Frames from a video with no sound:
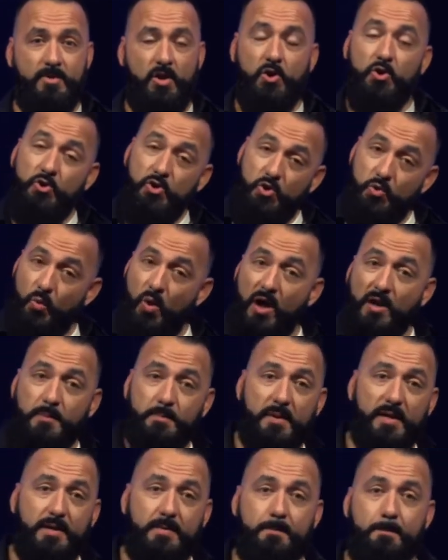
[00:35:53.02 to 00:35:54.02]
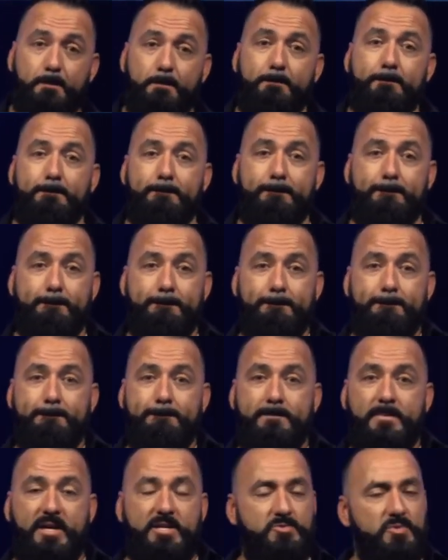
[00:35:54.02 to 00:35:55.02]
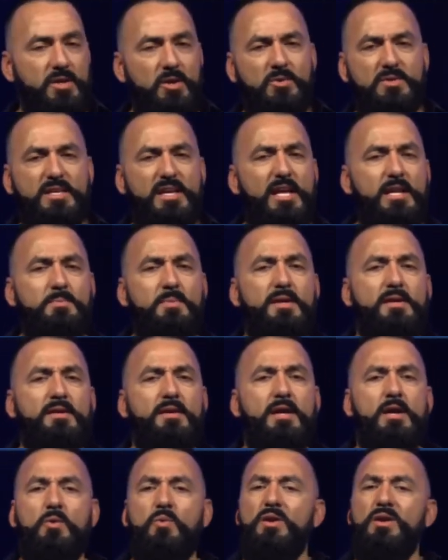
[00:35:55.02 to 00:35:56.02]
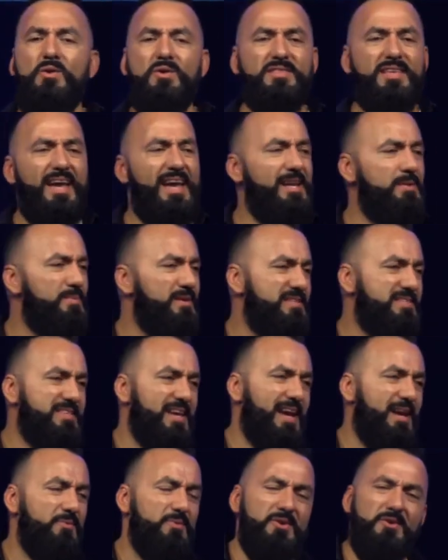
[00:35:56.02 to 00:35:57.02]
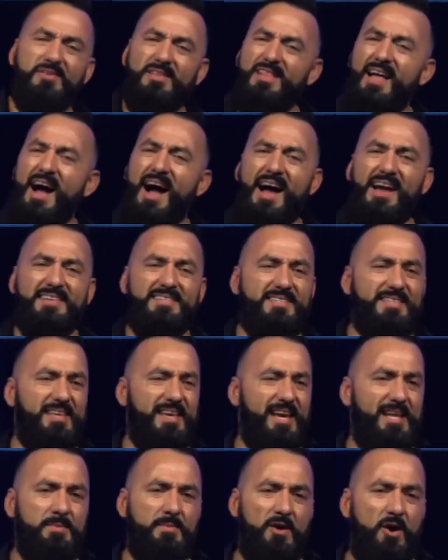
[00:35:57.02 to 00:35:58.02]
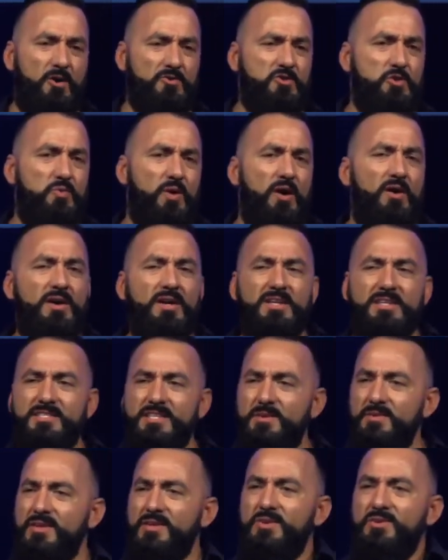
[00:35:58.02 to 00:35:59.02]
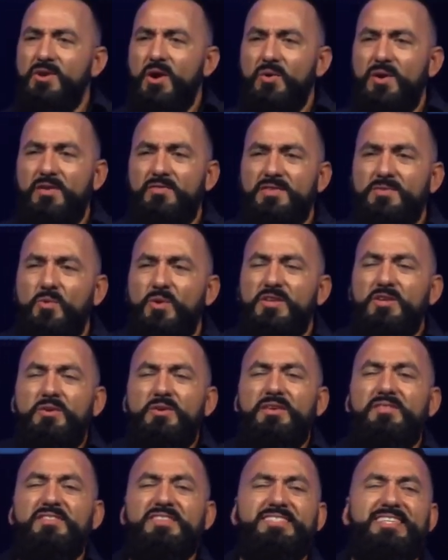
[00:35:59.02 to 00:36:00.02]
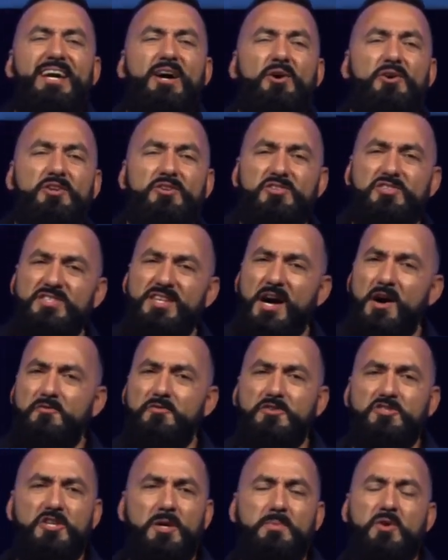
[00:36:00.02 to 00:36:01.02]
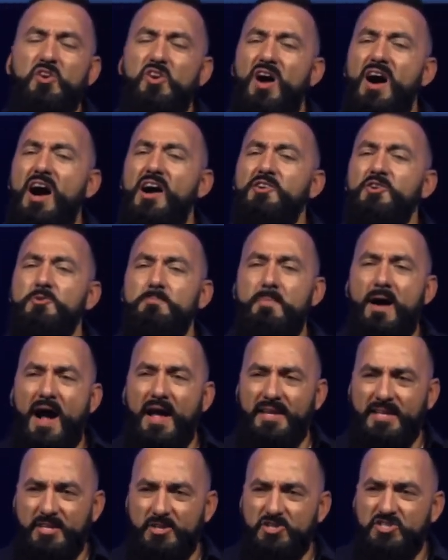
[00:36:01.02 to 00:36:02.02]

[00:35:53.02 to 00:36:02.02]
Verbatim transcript: Who do you want to be? Because we know what the enemy we know what the enemy's saying. We know the lies of the enemy all too well. Some, you know even what you even tell yourself, and some you're undermining, you're